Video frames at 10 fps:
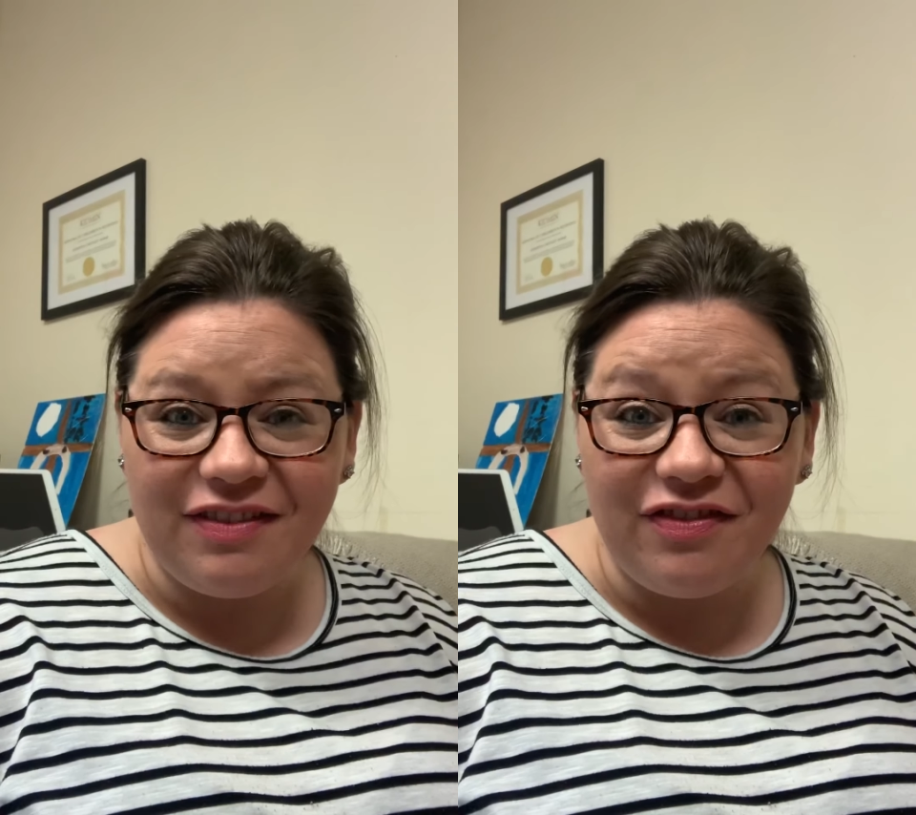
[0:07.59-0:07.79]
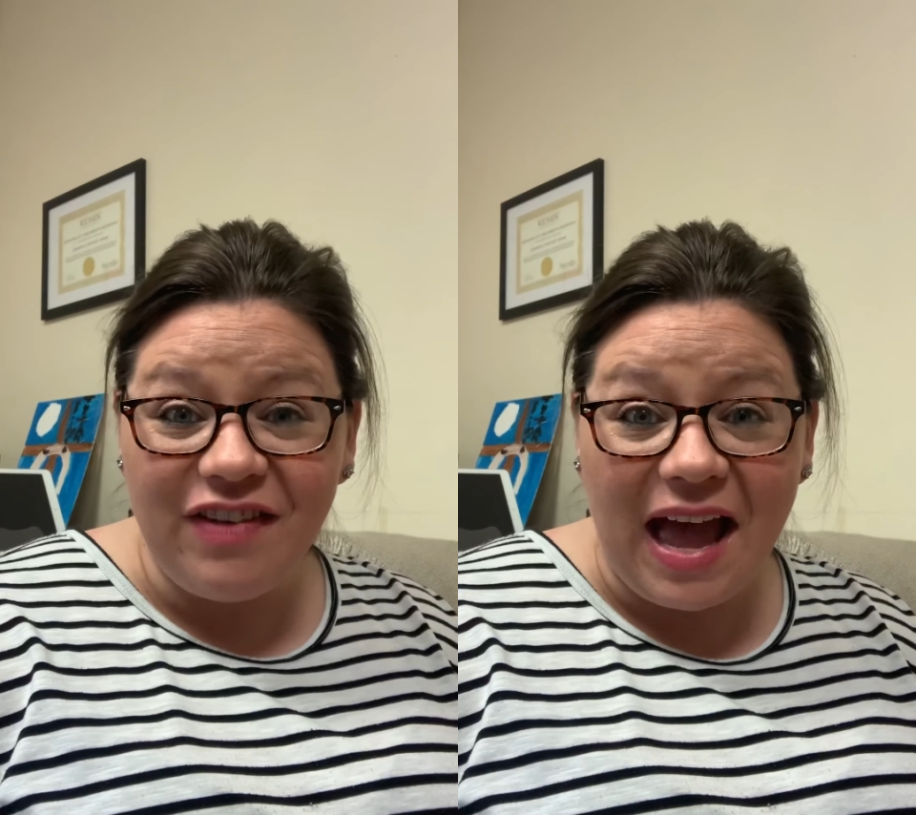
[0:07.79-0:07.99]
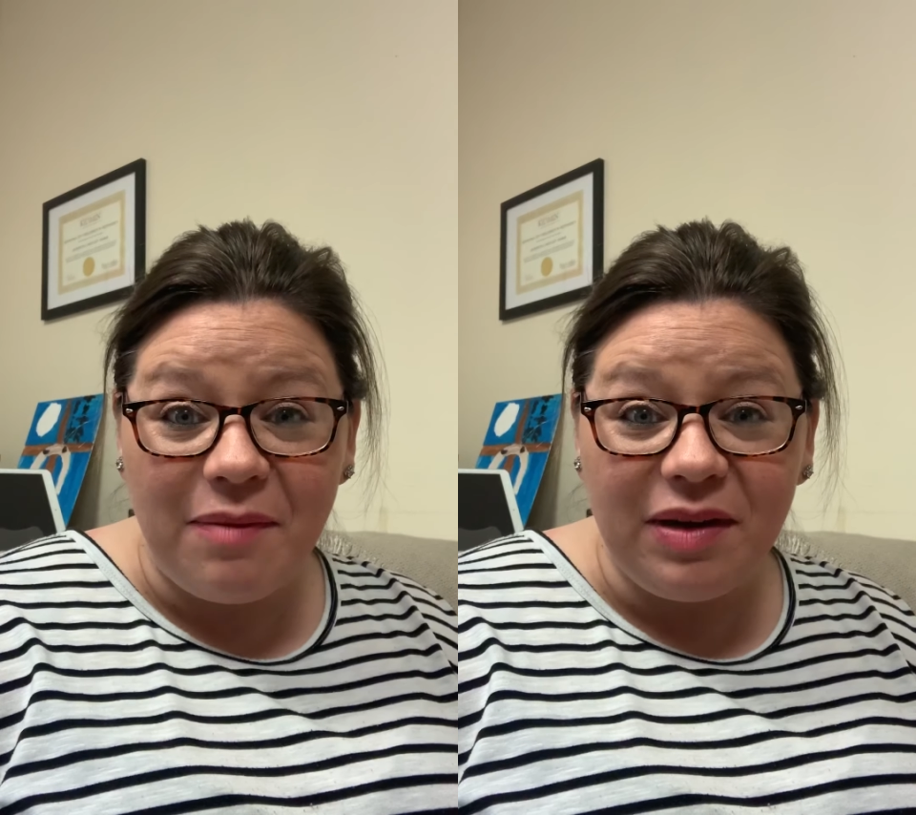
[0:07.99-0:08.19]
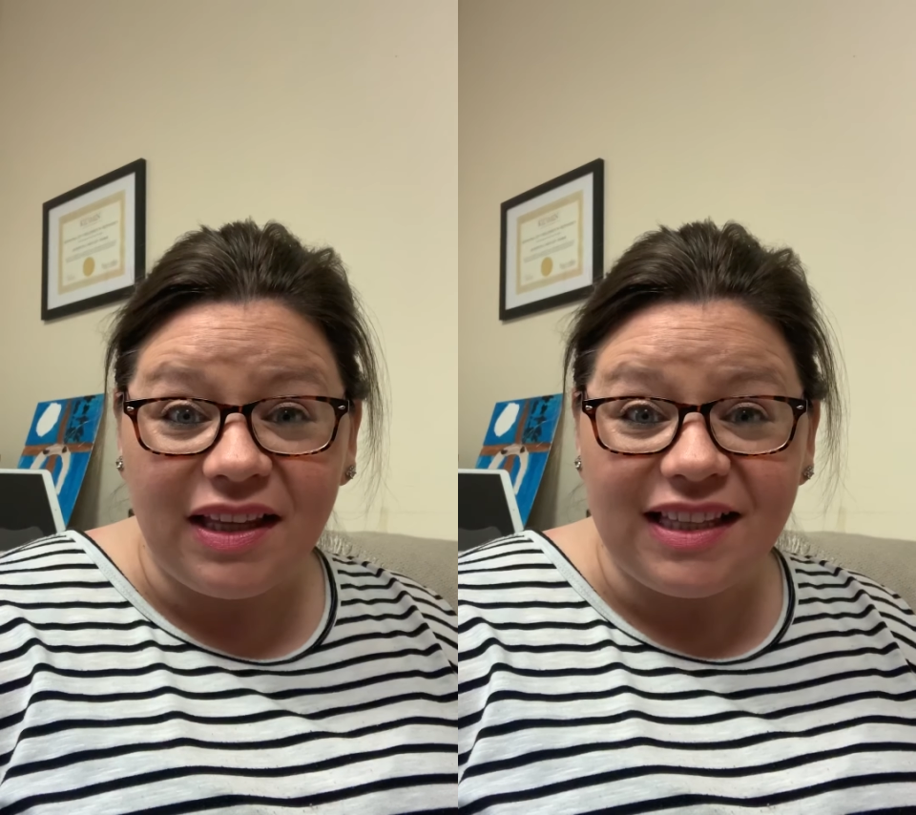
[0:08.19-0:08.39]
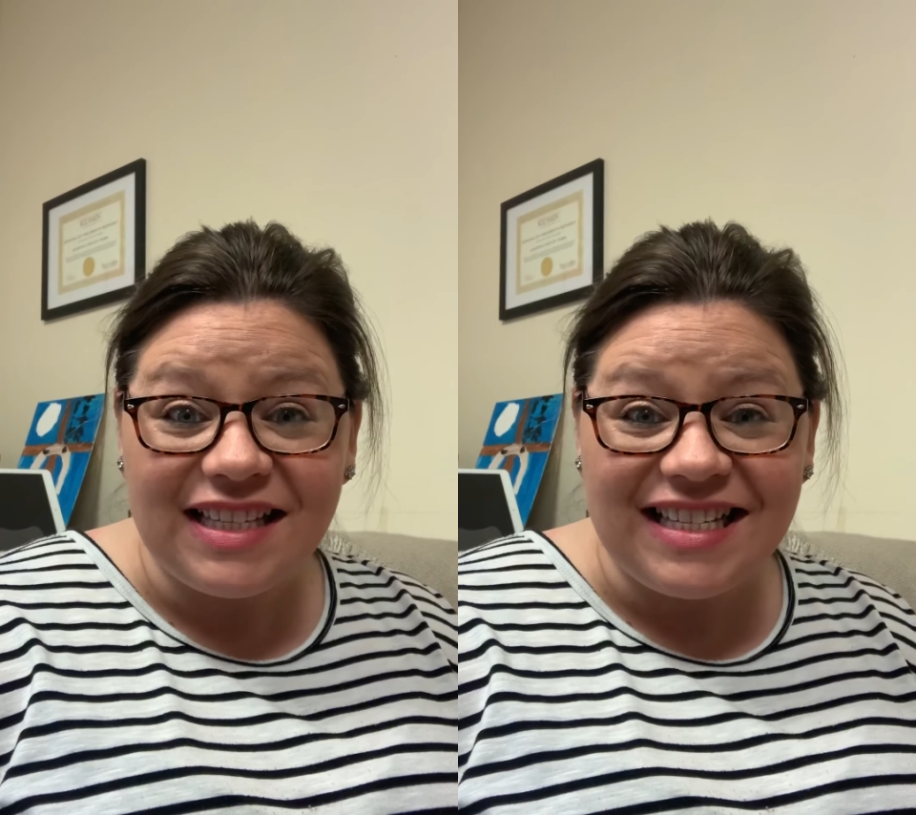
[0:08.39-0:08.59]

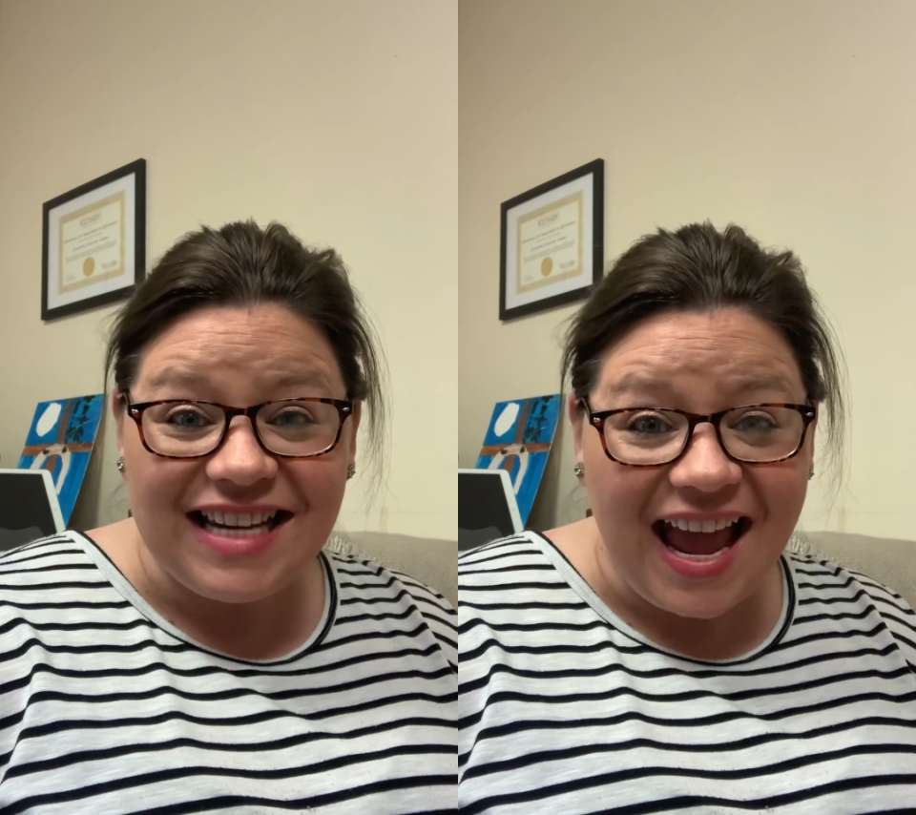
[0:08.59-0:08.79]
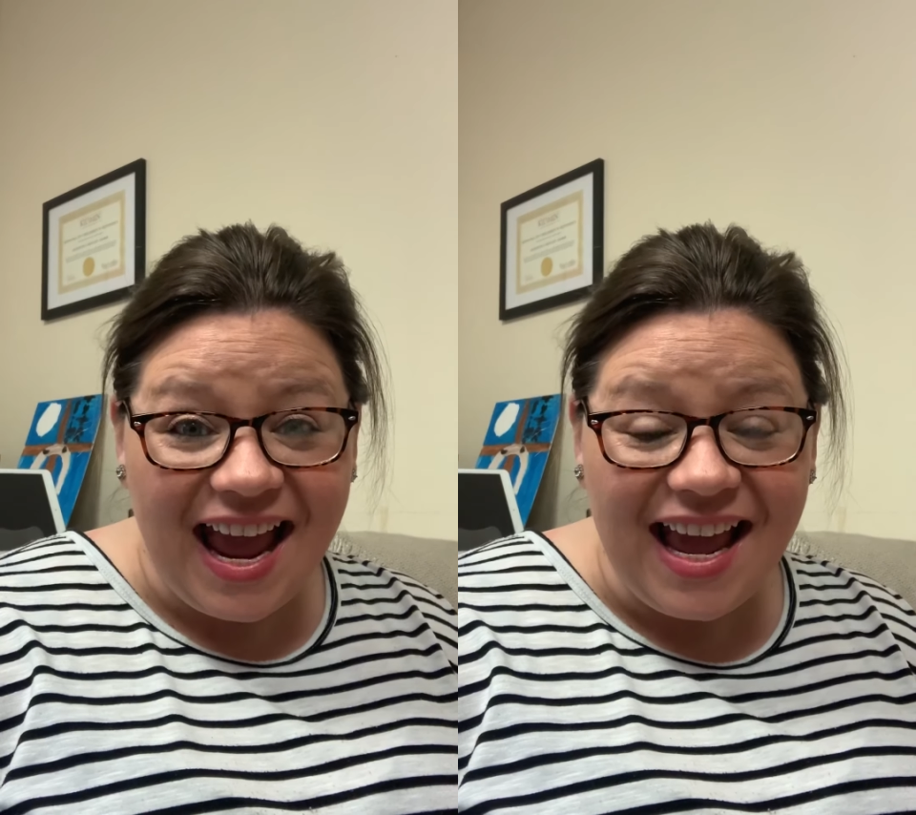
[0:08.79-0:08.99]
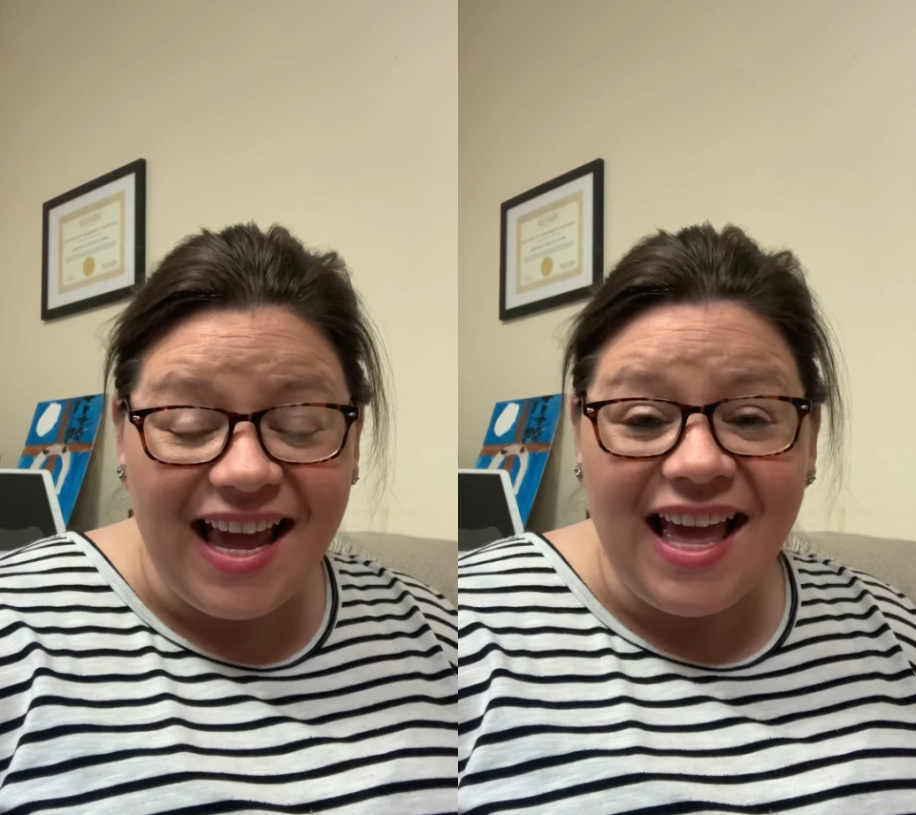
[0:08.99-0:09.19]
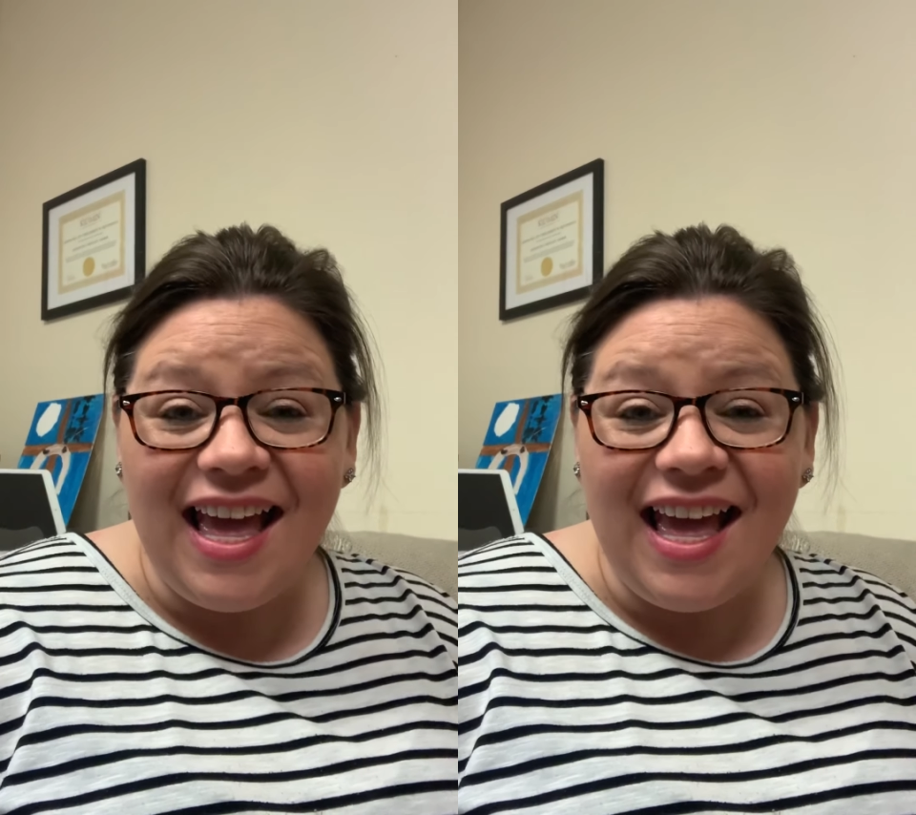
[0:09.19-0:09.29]
fabulous day.